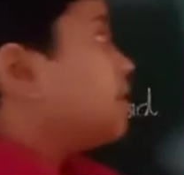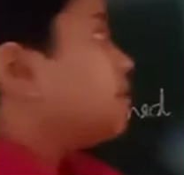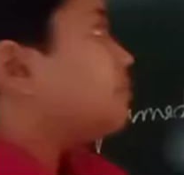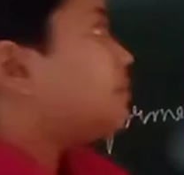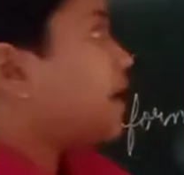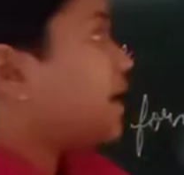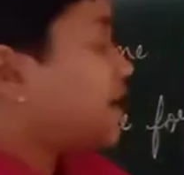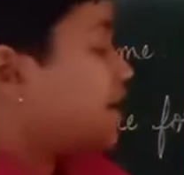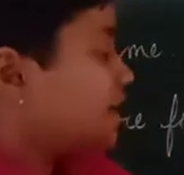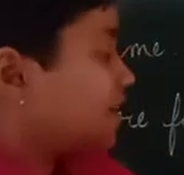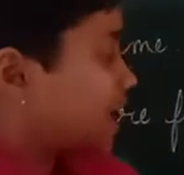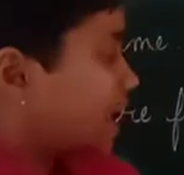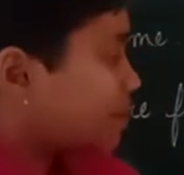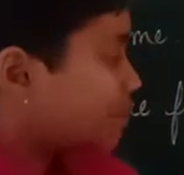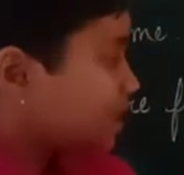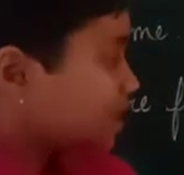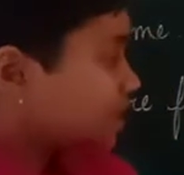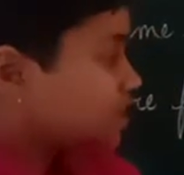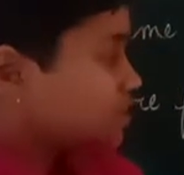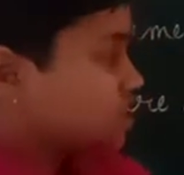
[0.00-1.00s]
But in
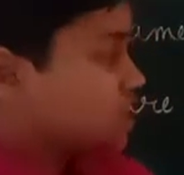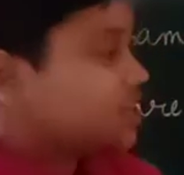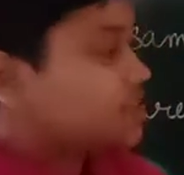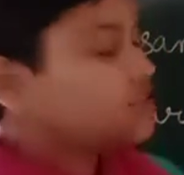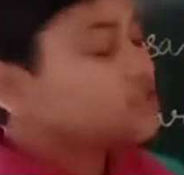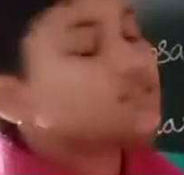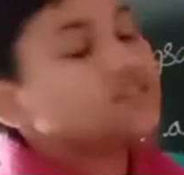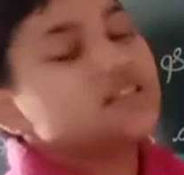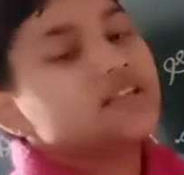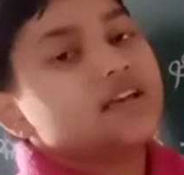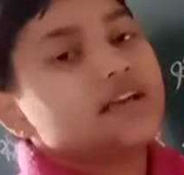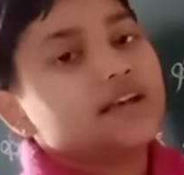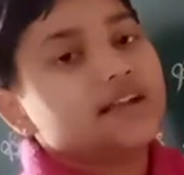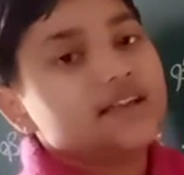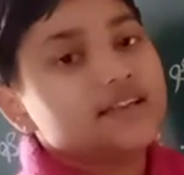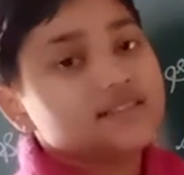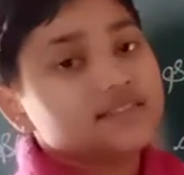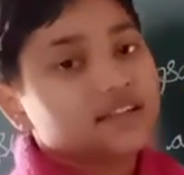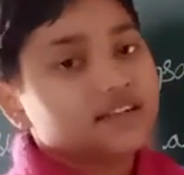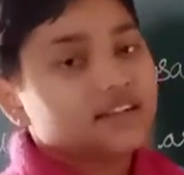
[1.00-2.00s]
chemical change, there is